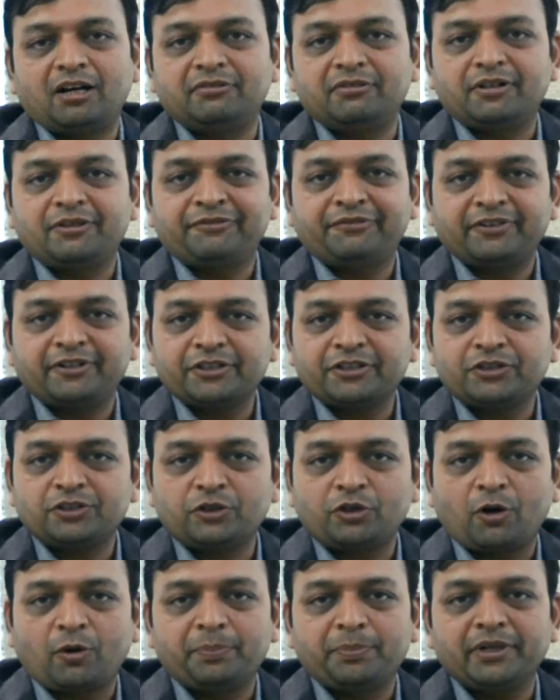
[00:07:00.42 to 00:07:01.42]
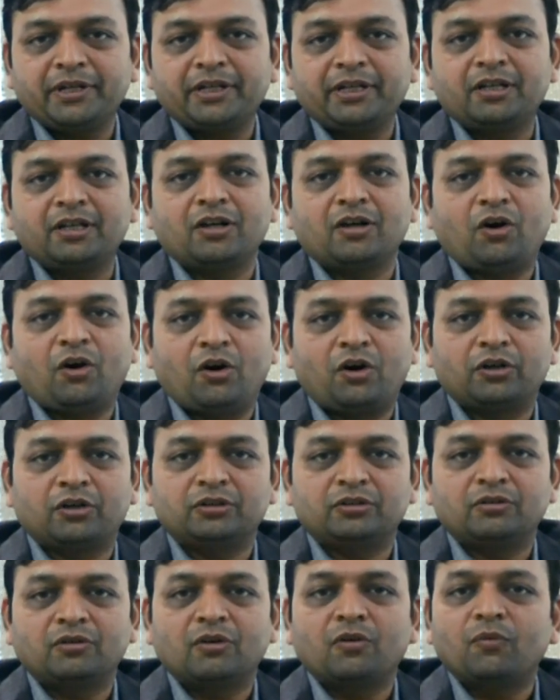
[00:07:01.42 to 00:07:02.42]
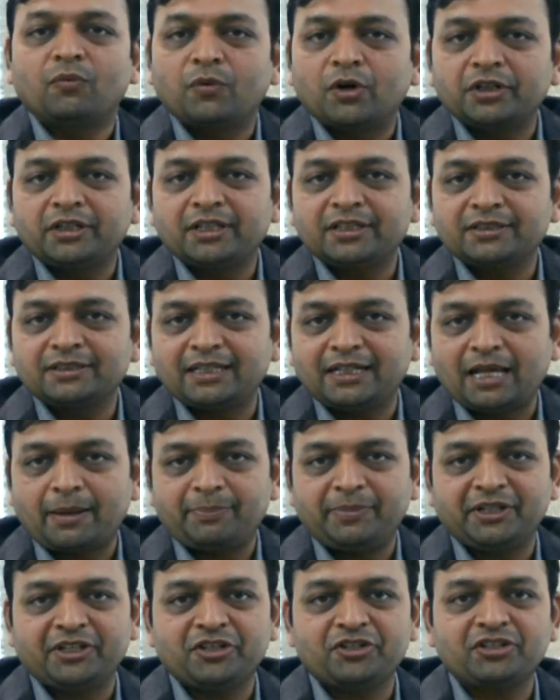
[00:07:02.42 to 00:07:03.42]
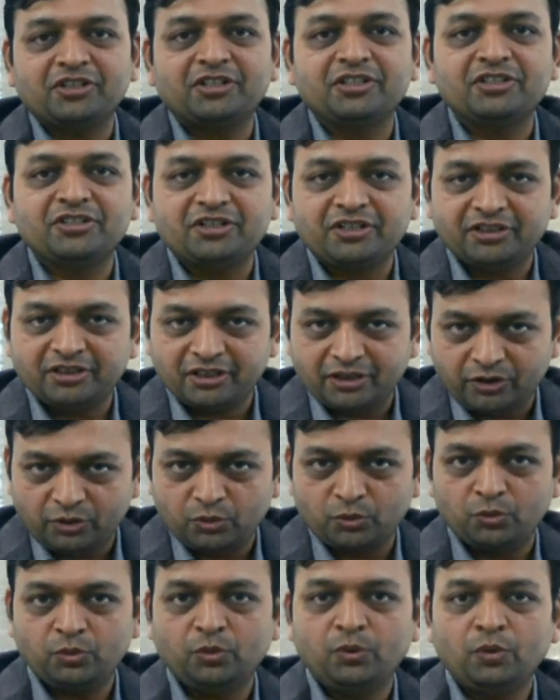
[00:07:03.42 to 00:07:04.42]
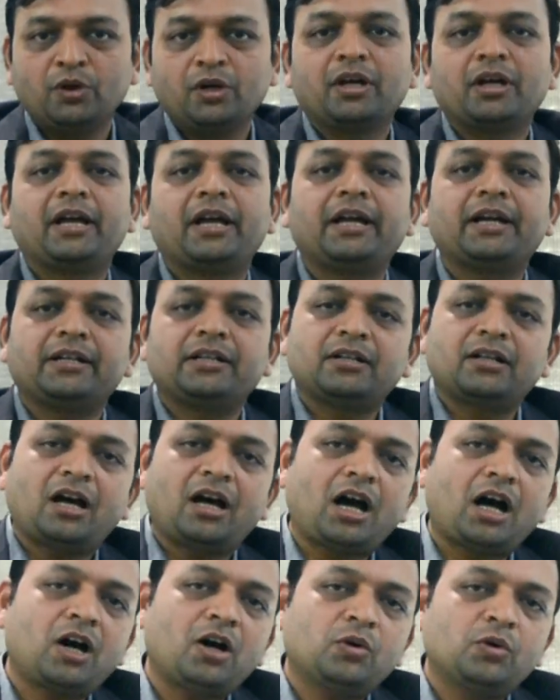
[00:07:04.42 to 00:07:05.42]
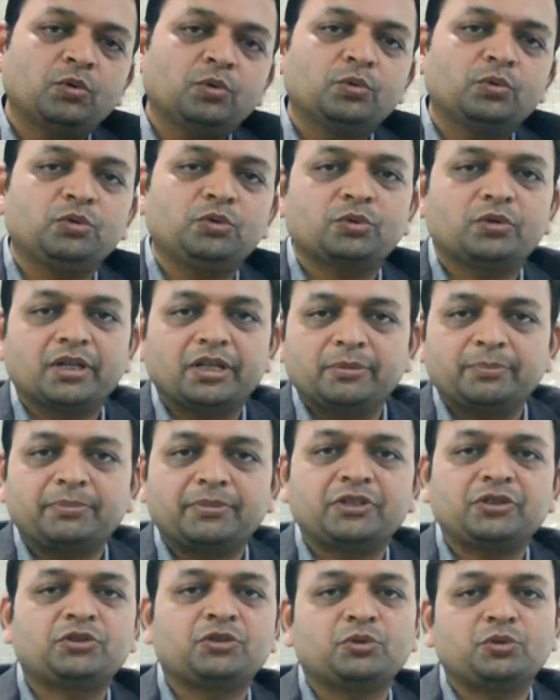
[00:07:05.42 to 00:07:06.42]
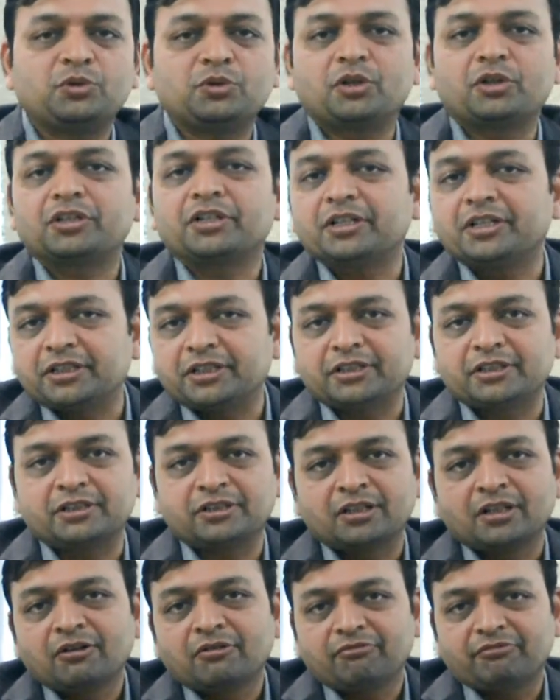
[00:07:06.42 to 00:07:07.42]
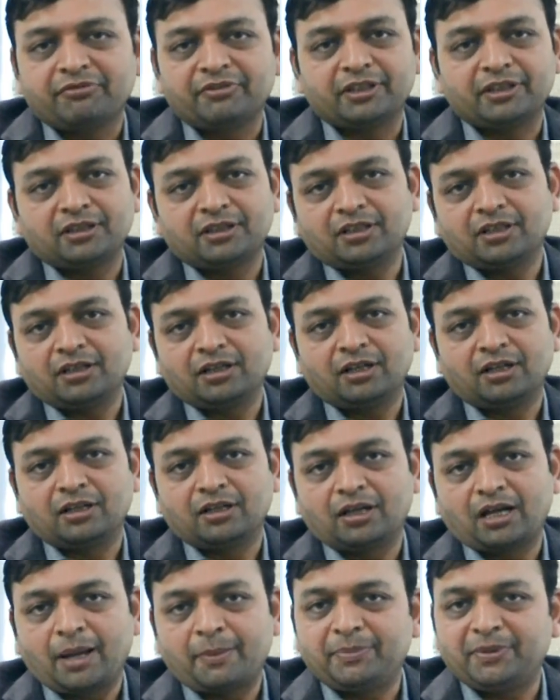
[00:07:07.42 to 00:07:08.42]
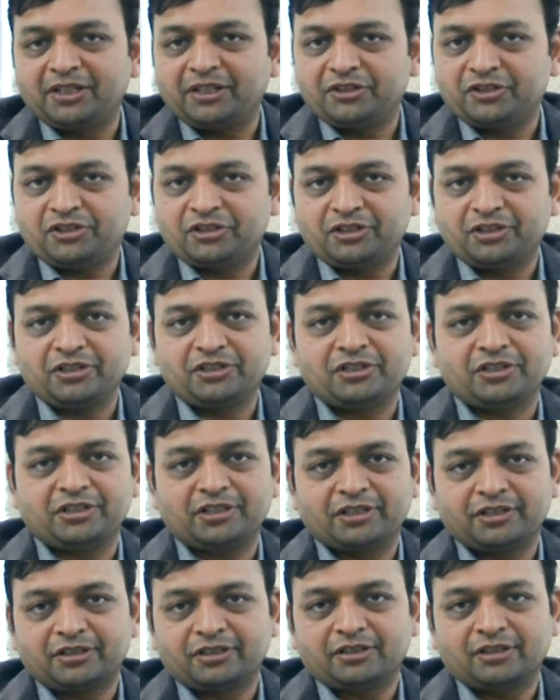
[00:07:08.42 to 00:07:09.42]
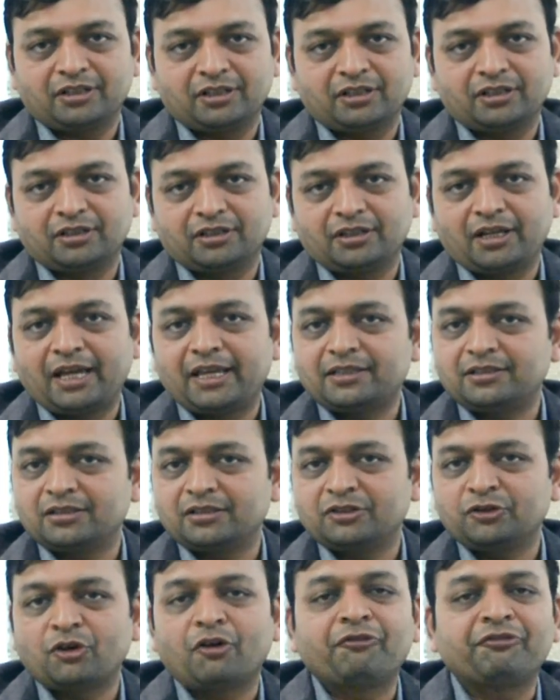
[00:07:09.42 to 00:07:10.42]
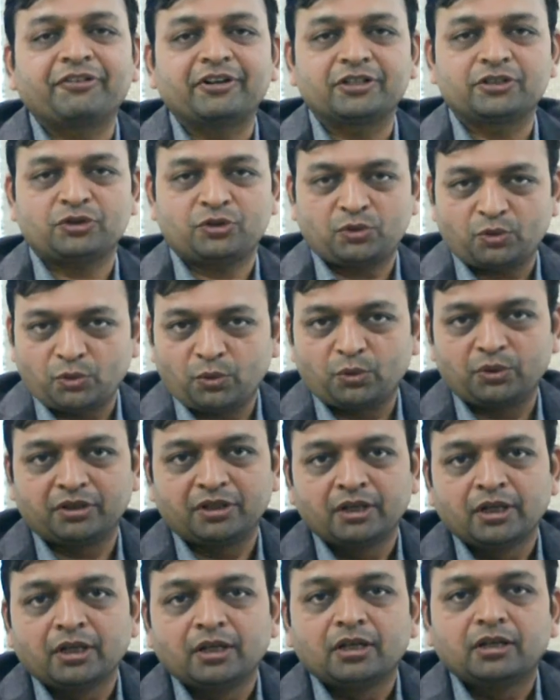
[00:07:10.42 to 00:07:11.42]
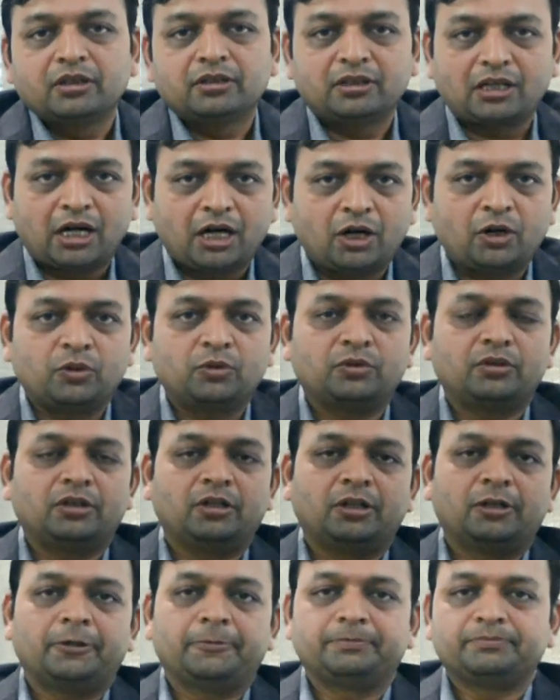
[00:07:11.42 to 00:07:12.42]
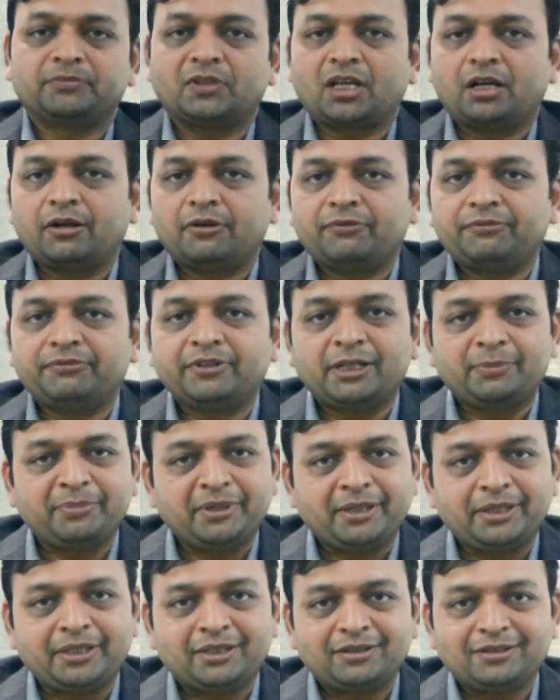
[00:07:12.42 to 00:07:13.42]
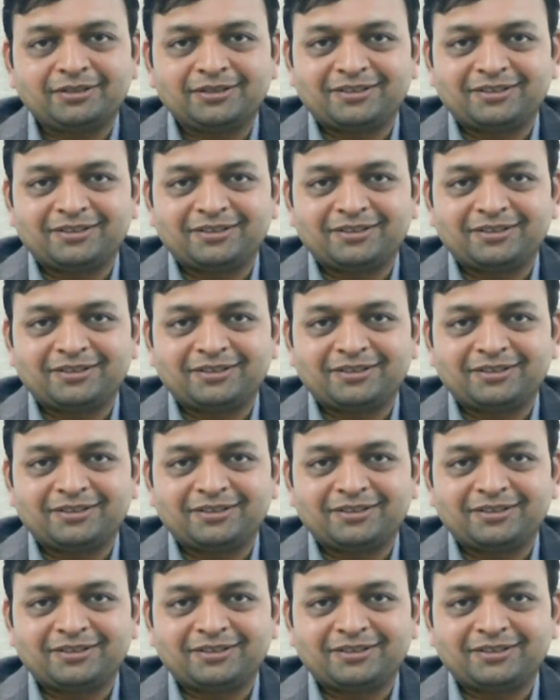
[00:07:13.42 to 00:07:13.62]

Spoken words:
Our first topic on what does an application engineer do and how you can pursue your career with application engineer as your first role. Now we'll be